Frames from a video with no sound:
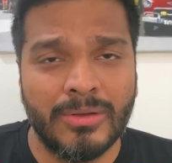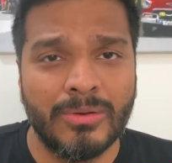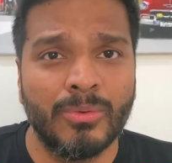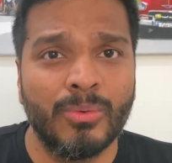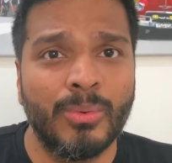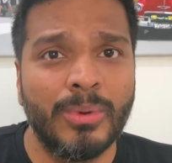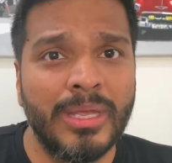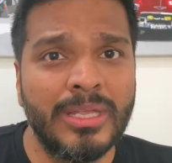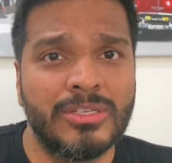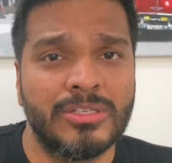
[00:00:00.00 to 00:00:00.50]
to
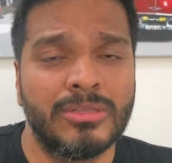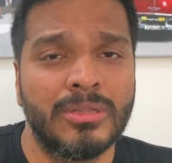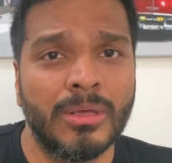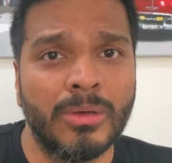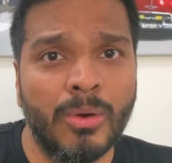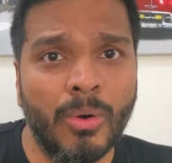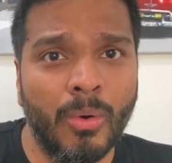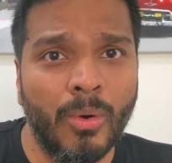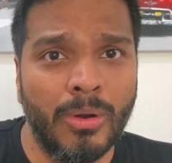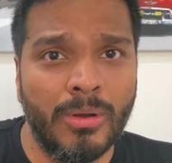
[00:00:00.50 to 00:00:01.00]
reach the
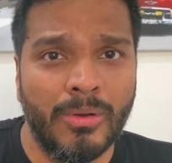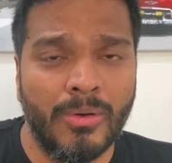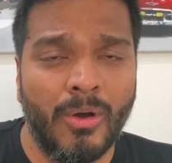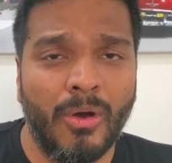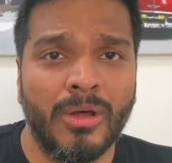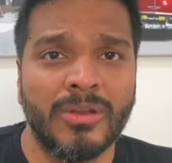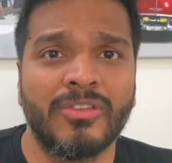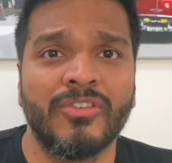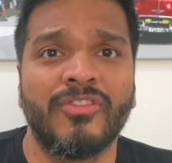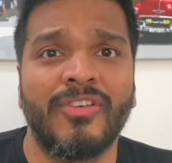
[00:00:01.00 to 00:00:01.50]
goal
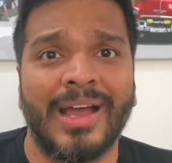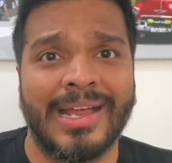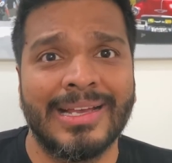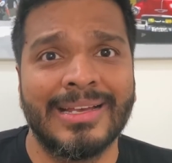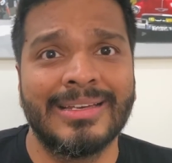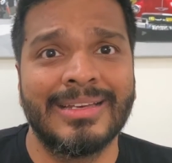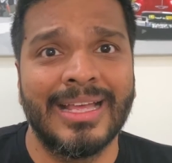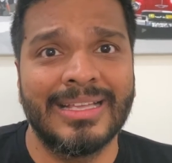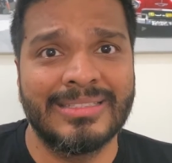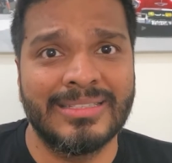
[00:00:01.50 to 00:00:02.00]
or the
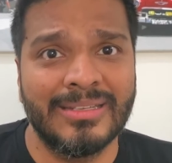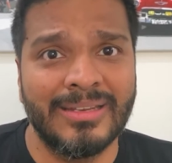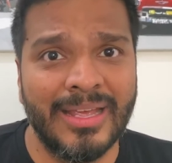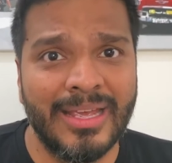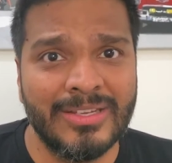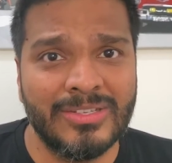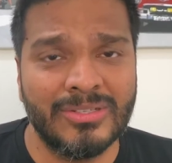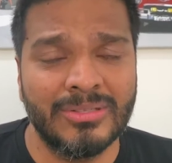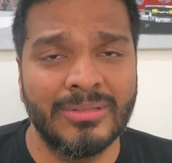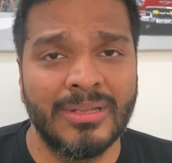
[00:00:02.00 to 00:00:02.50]
final
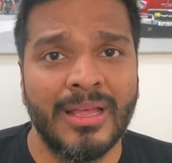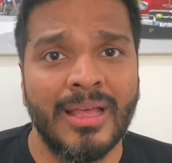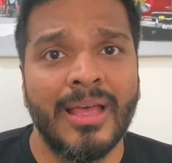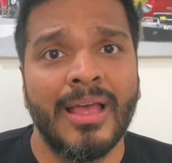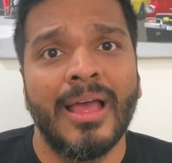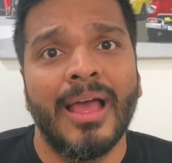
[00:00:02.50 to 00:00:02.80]
destination,